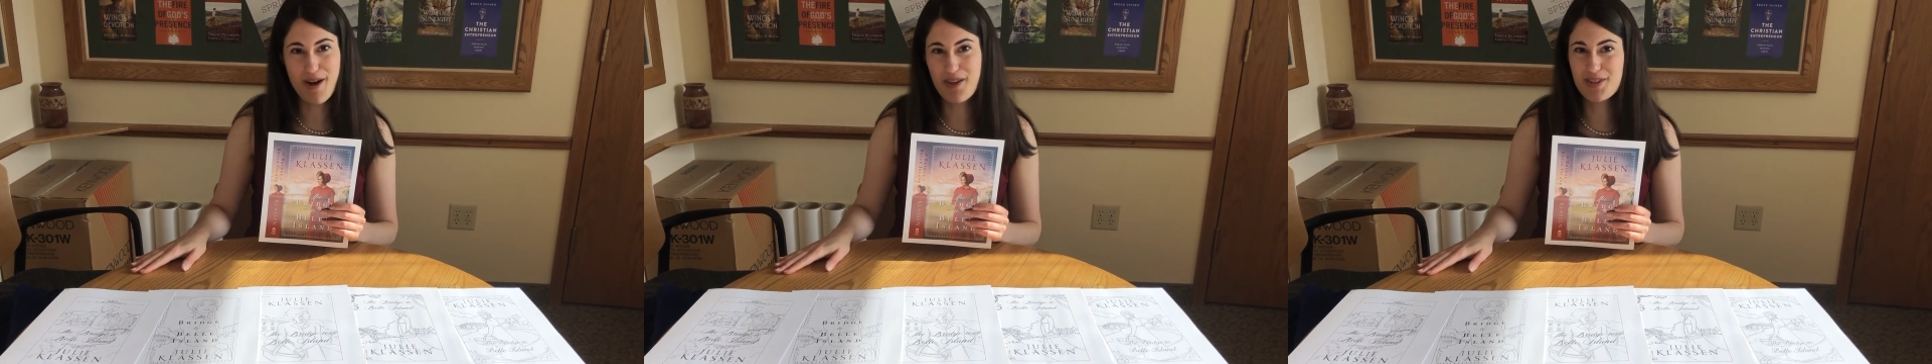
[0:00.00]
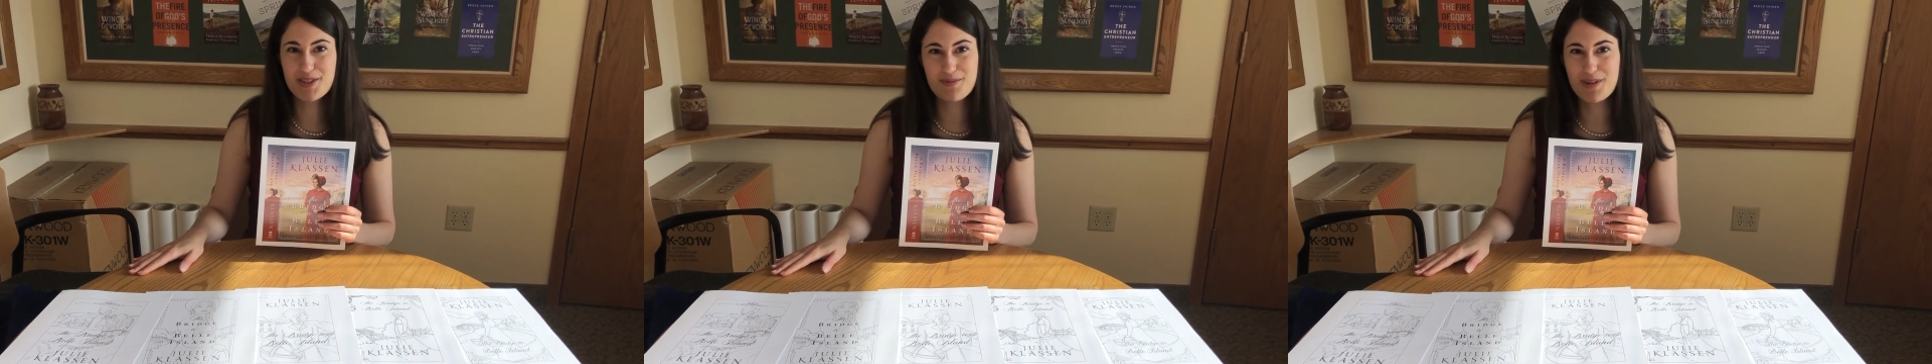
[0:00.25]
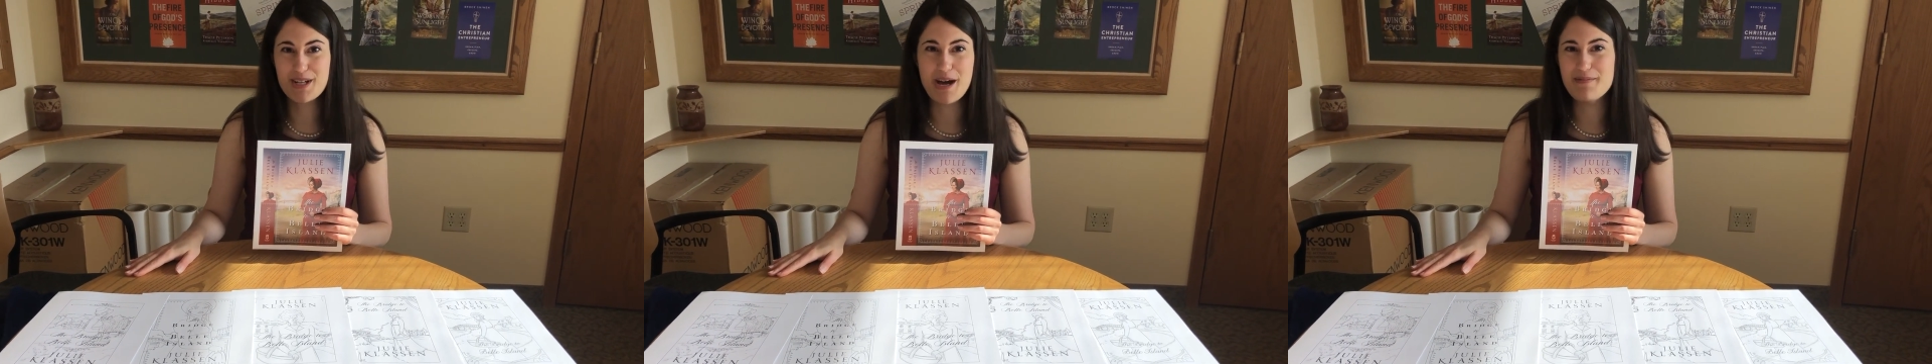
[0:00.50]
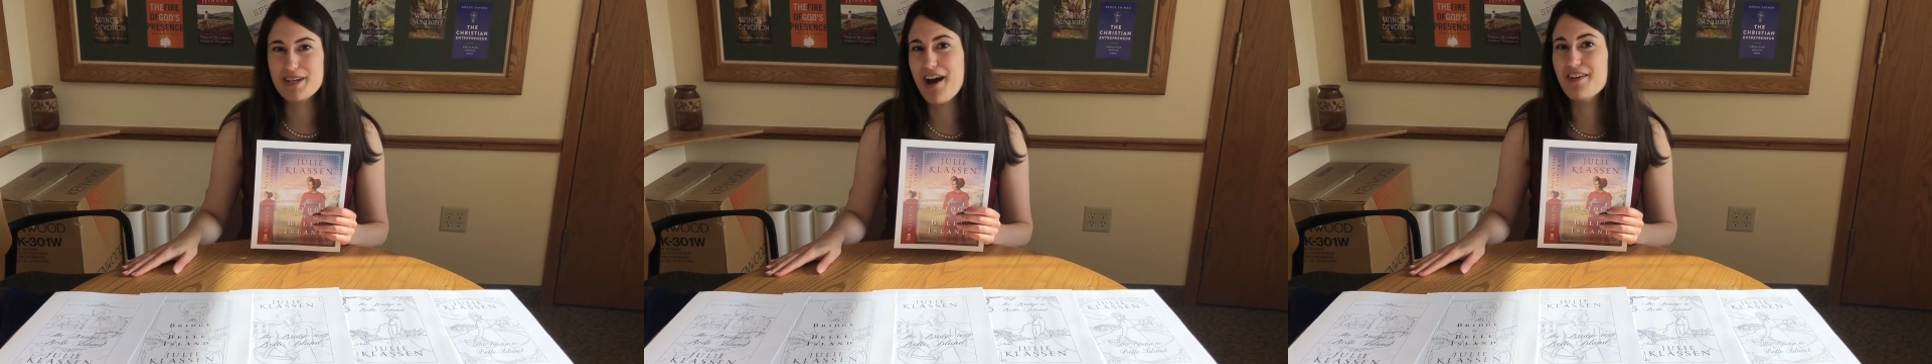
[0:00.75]
about this one
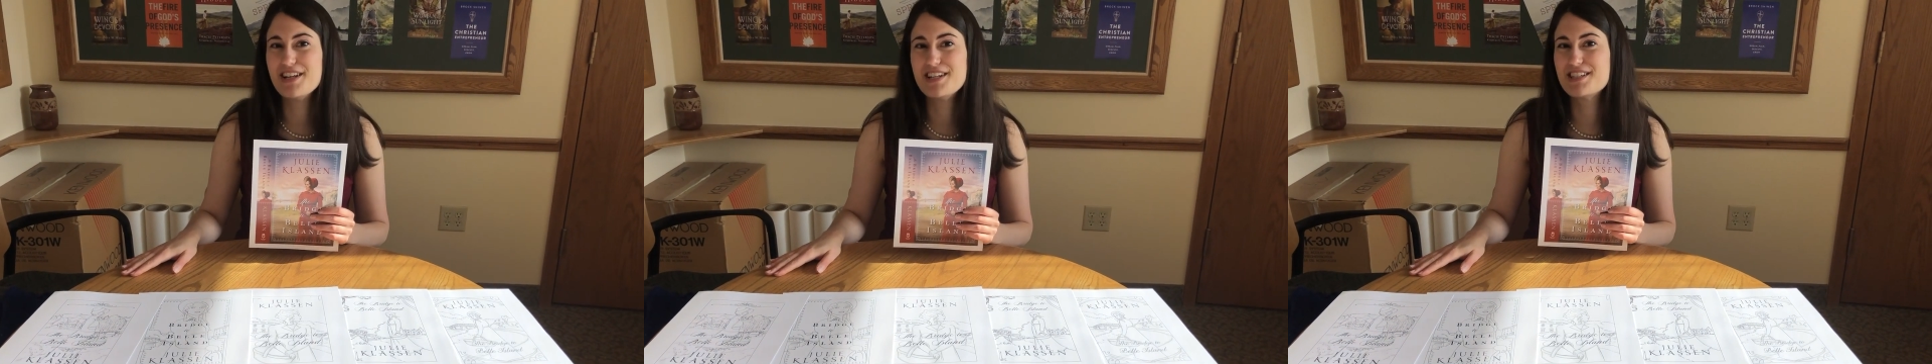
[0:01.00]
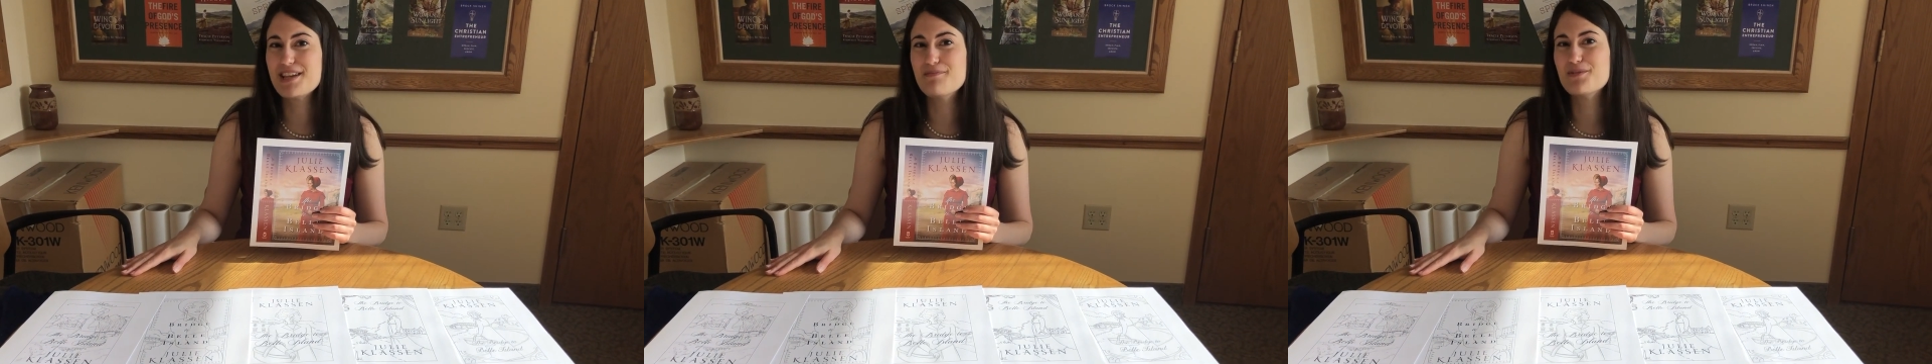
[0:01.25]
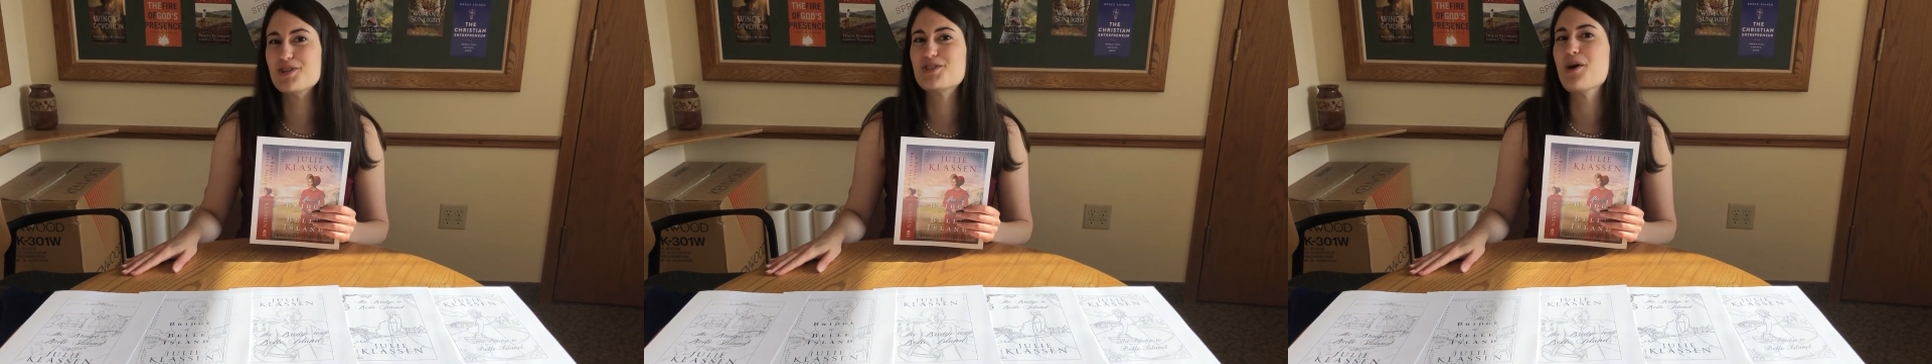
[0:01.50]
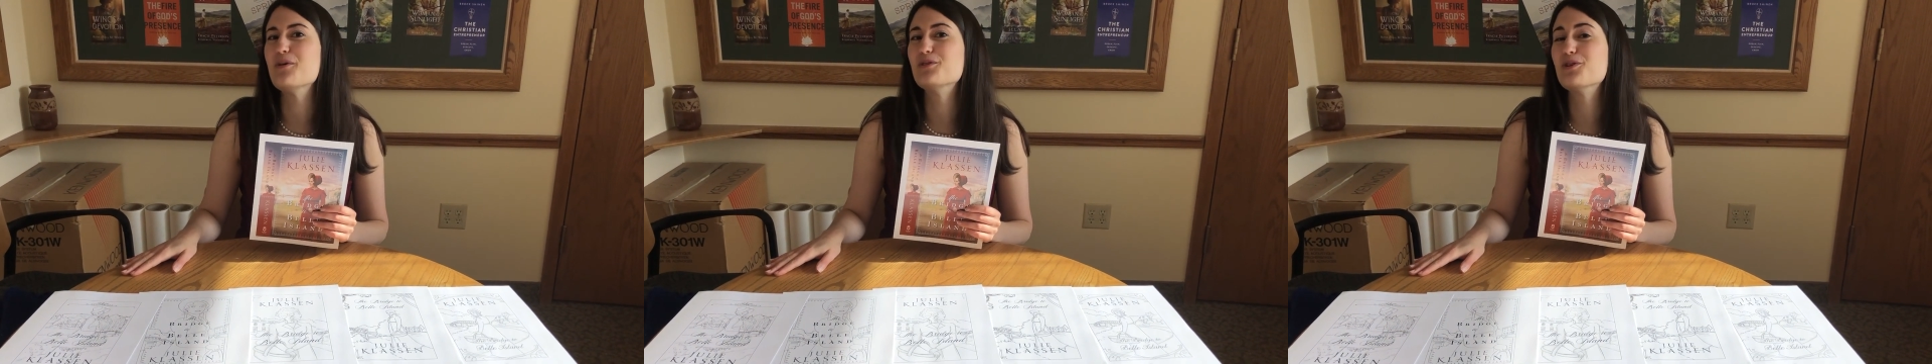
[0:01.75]
coming out in December,
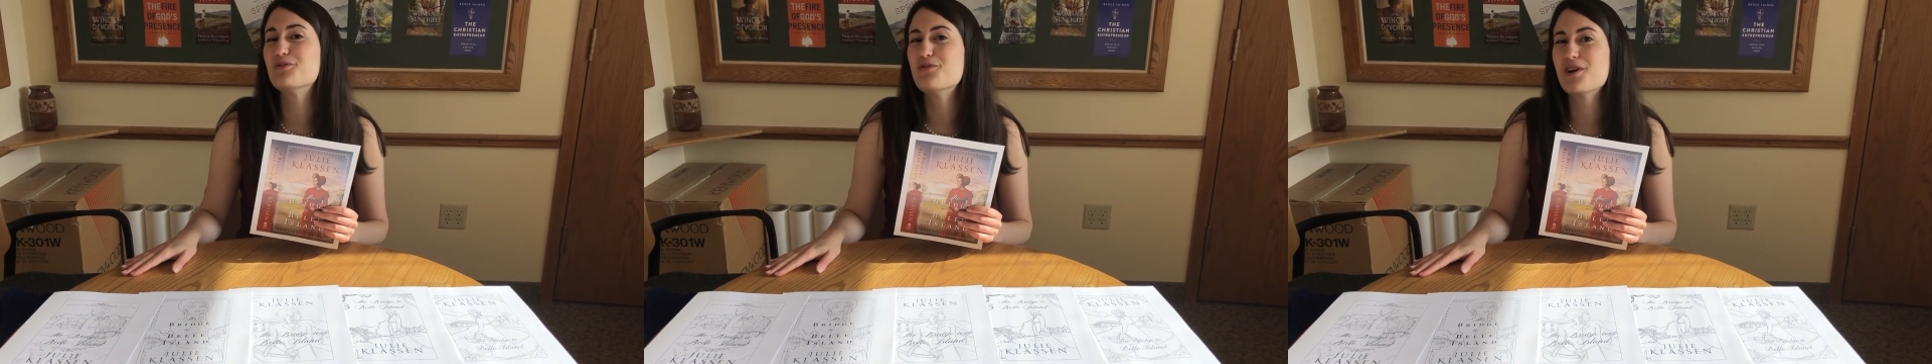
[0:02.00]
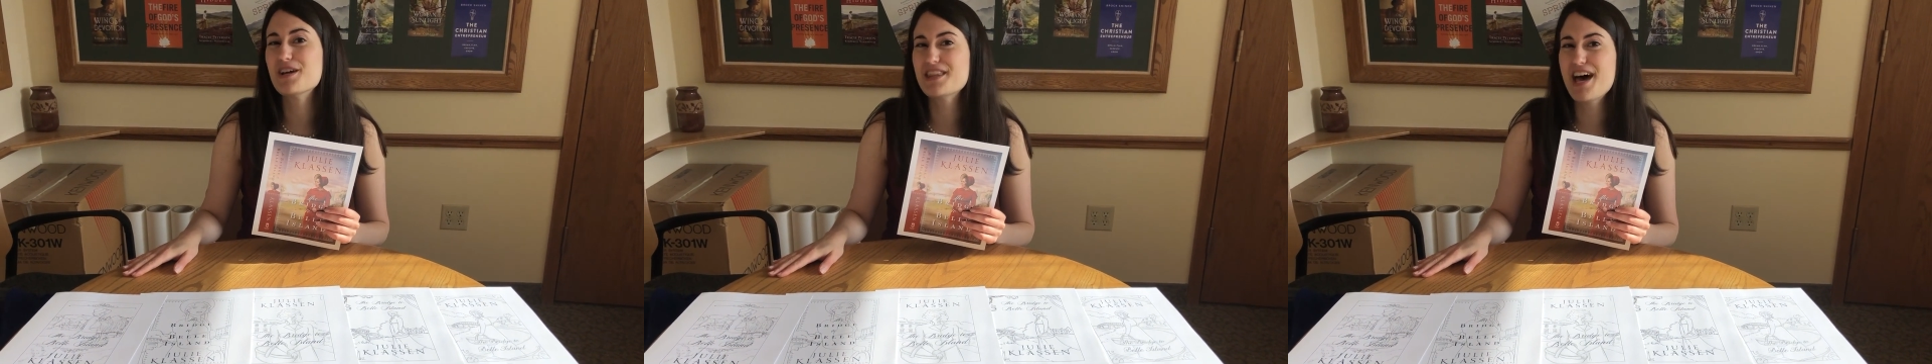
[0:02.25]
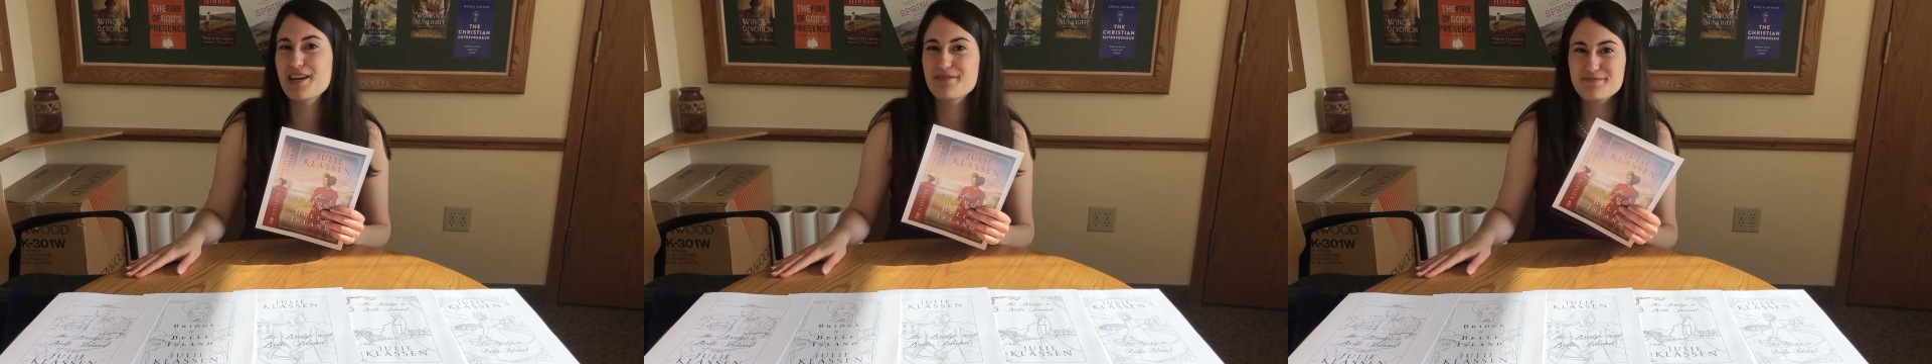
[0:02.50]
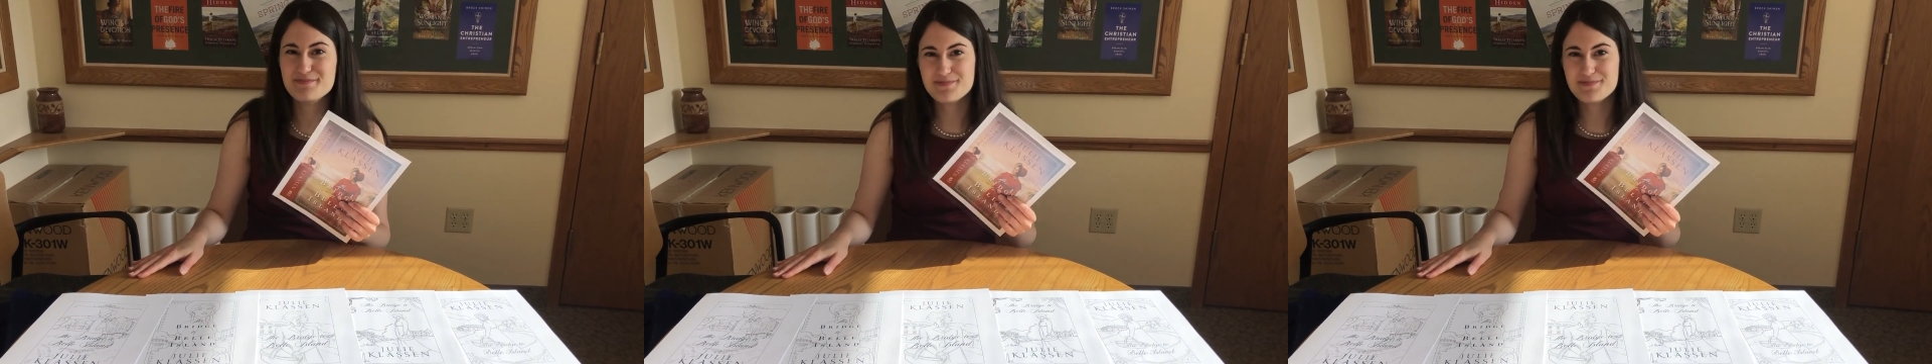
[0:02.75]
so look for it then.